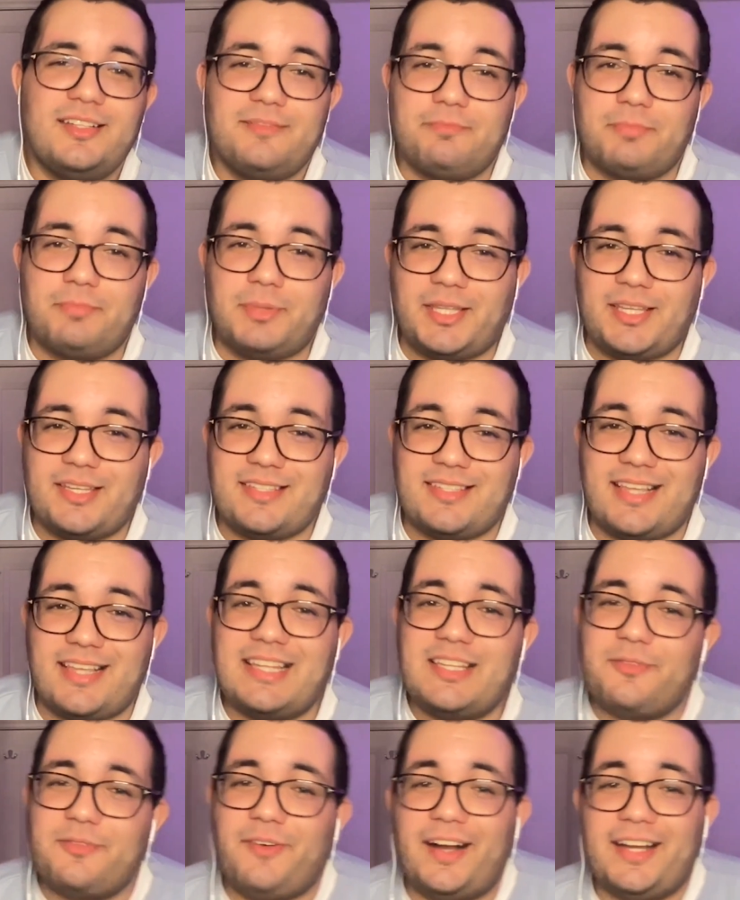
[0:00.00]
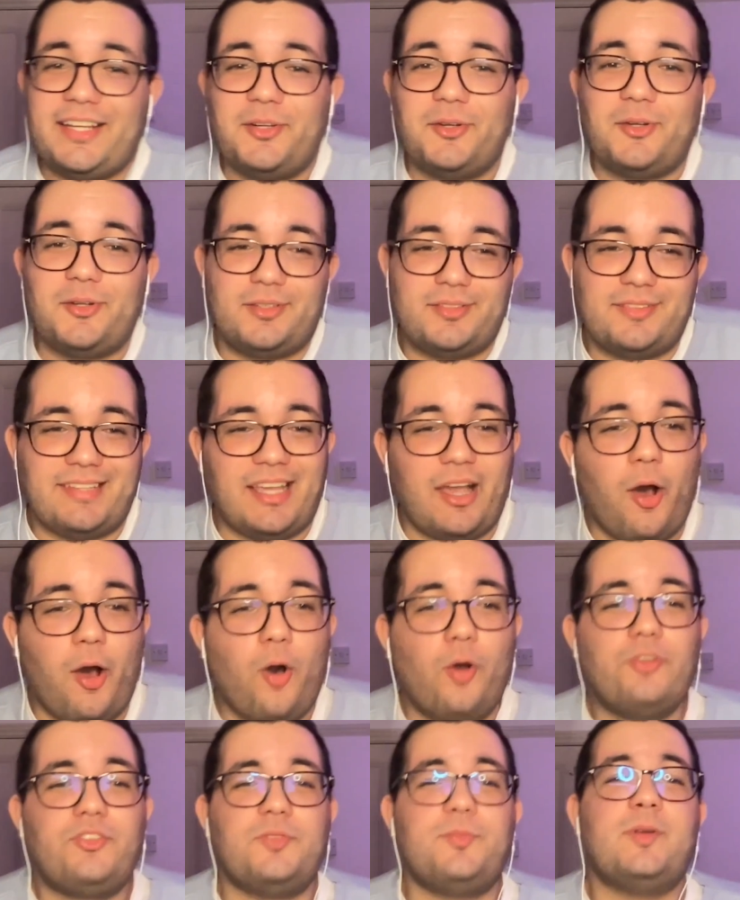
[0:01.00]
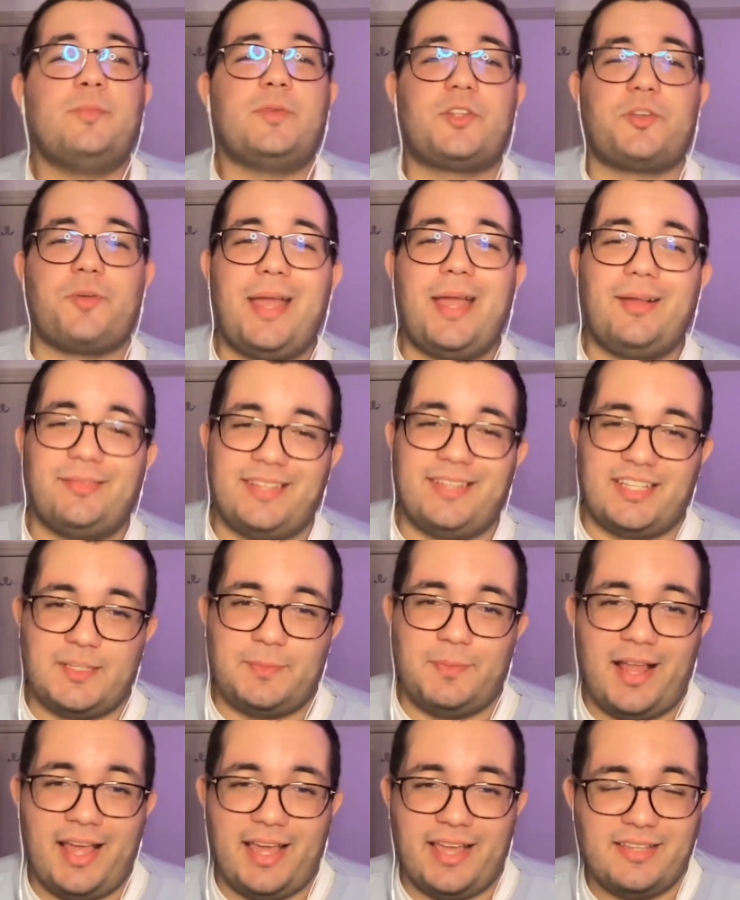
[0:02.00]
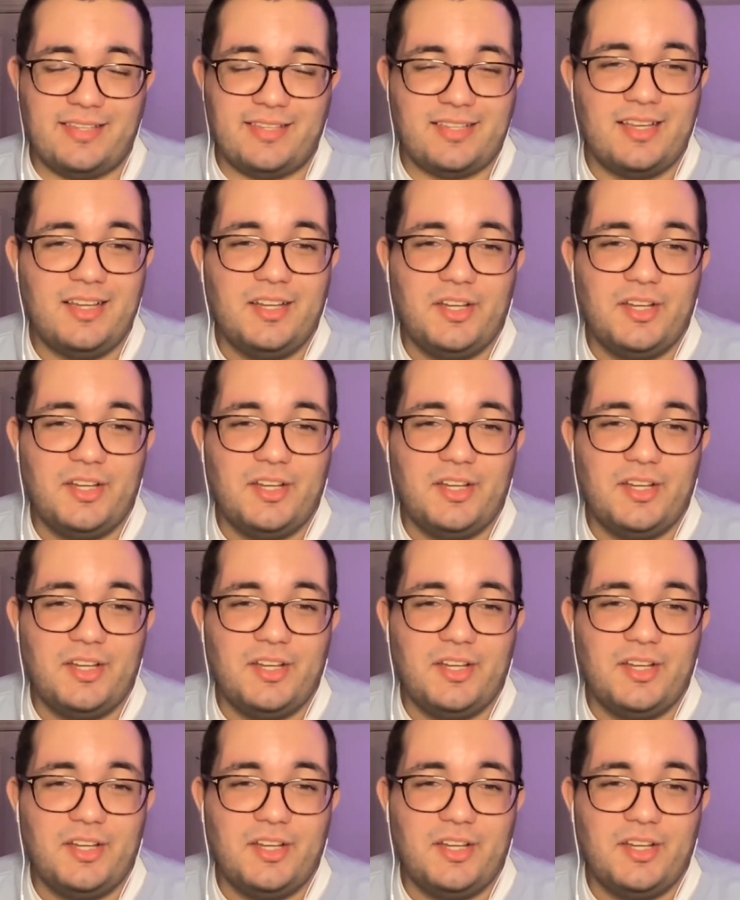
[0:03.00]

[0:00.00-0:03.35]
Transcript: Because in the final, the ultimate betrayal takes place.